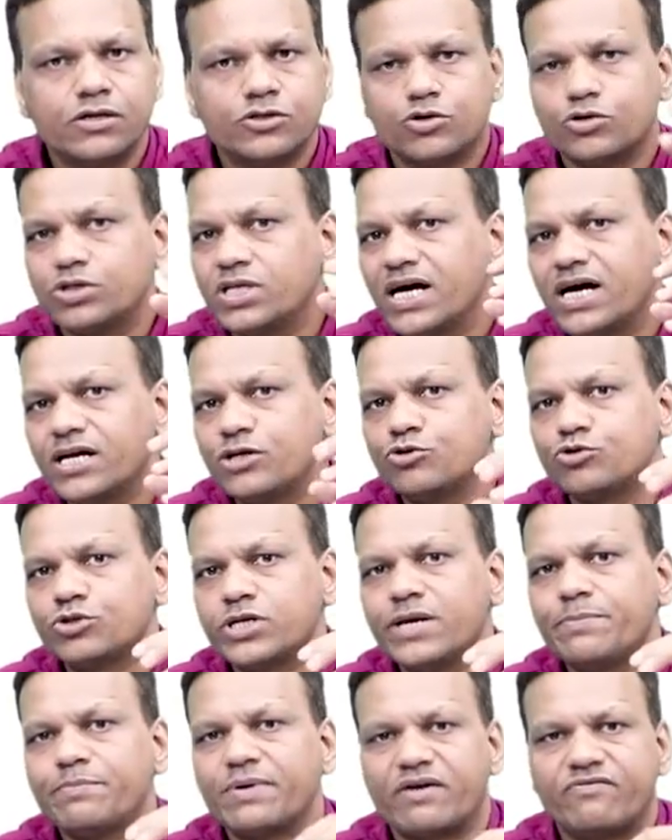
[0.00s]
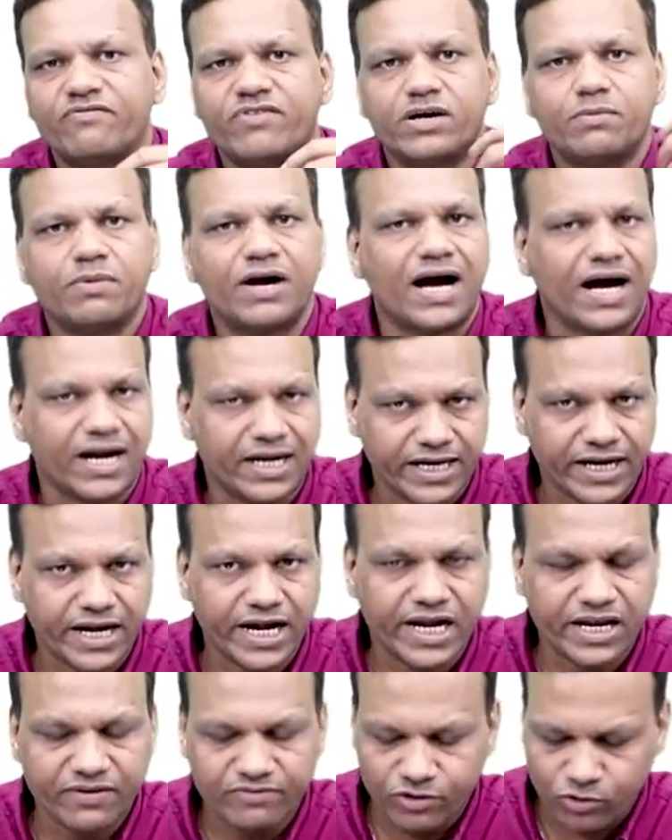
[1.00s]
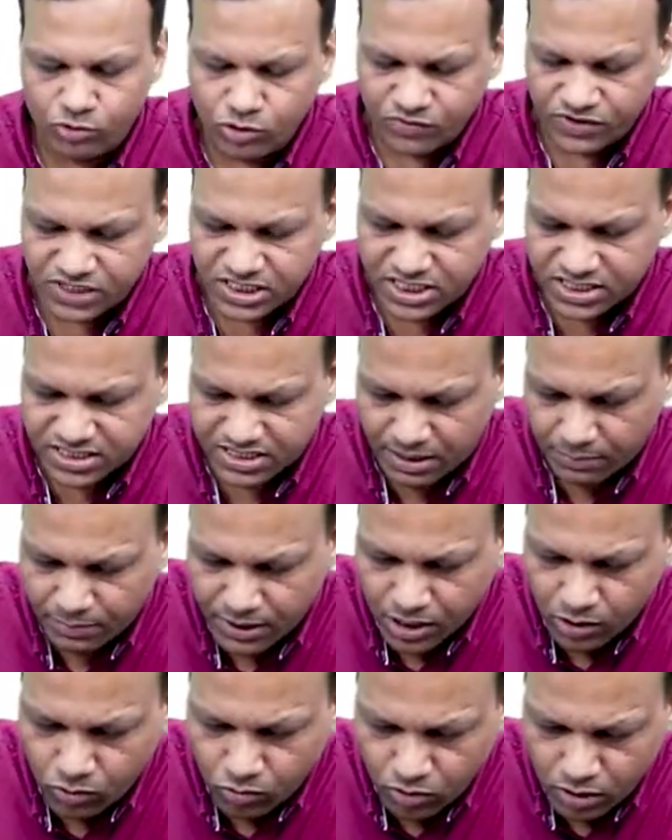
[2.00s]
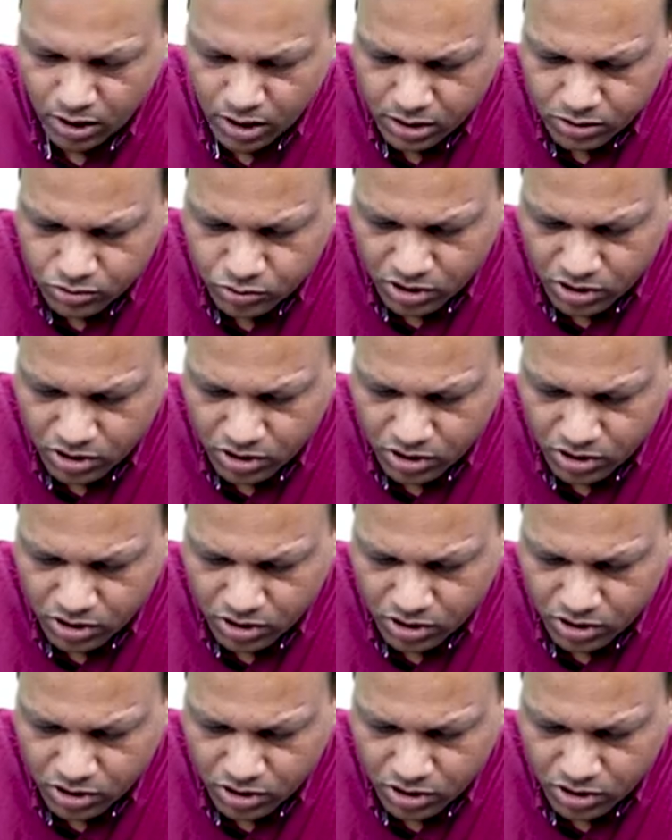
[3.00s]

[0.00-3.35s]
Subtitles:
So they are usually preferred by alternative route, which is sublingual.